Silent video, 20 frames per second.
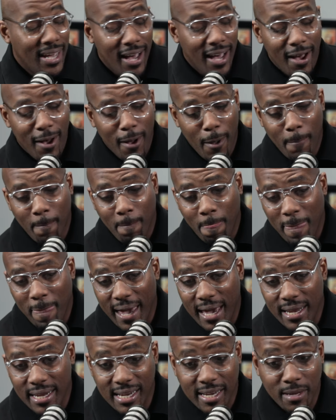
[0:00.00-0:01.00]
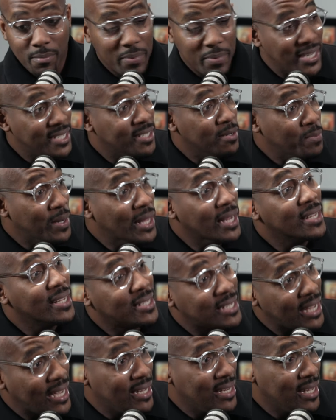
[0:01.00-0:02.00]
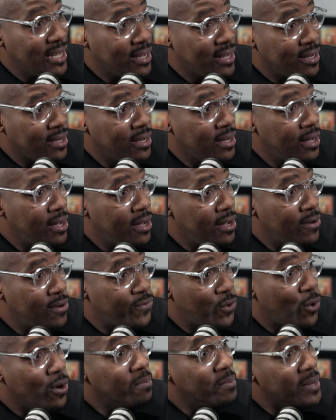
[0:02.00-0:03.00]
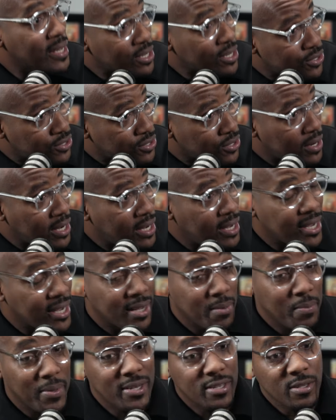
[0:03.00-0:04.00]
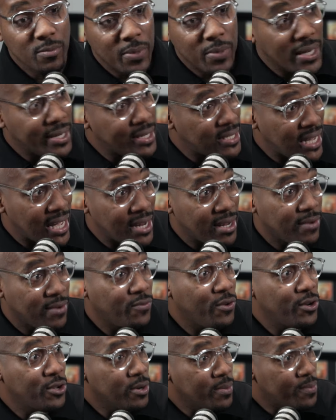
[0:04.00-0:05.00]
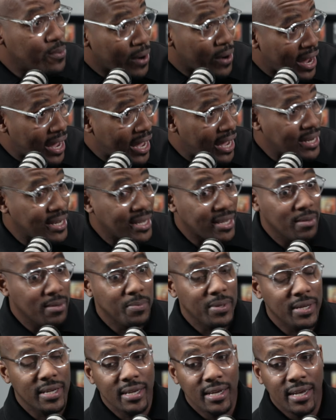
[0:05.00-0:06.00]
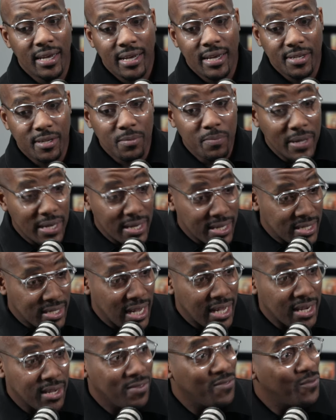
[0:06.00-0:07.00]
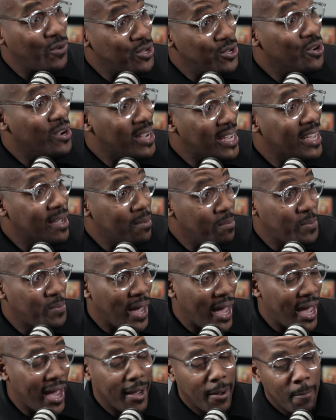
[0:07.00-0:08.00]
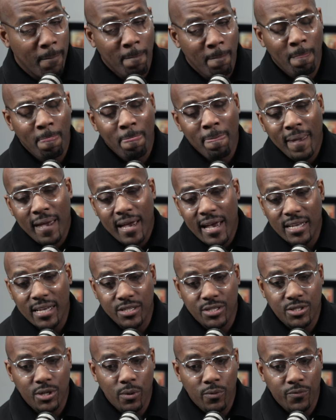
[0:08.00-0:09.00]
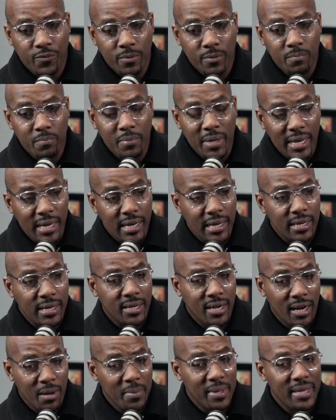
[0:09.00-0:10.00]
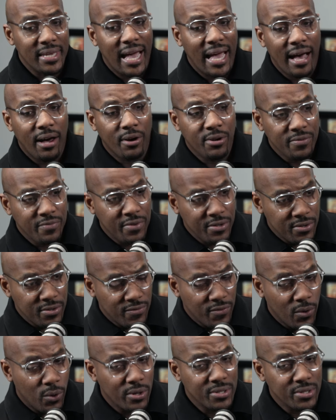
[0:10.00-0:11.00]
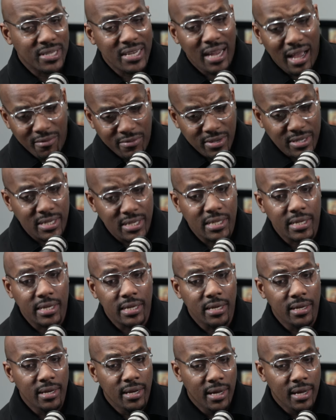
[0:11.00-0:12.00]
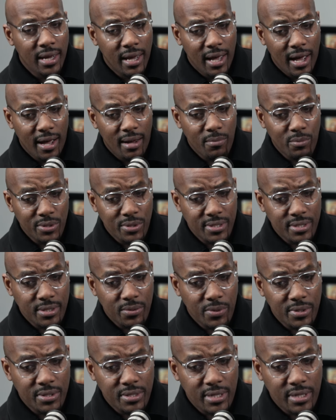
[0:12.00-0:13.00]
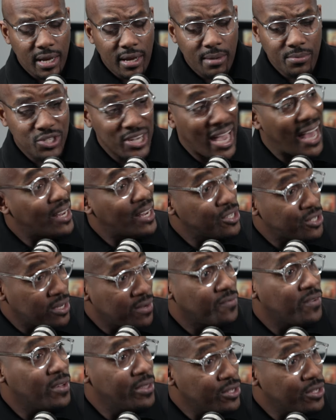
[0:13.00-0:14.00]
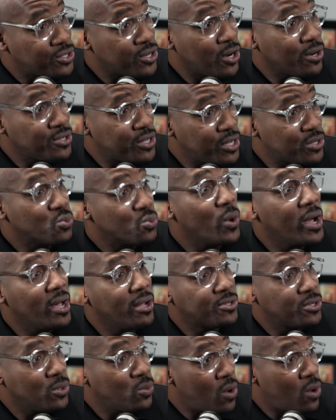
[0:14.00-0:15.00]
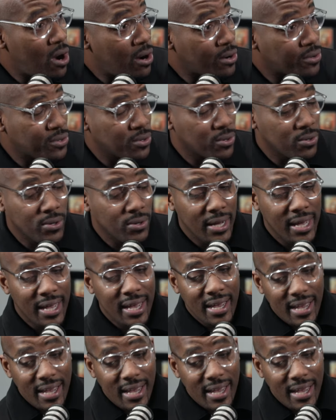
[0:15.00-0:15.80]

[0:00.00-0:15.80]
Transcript: And it can be debilitating for a ministry. It can be debilitating for your brand. It can be debilitating for your impact. And so for me, coming out of a divorce, it obviously was challenging for the church as well to walk through.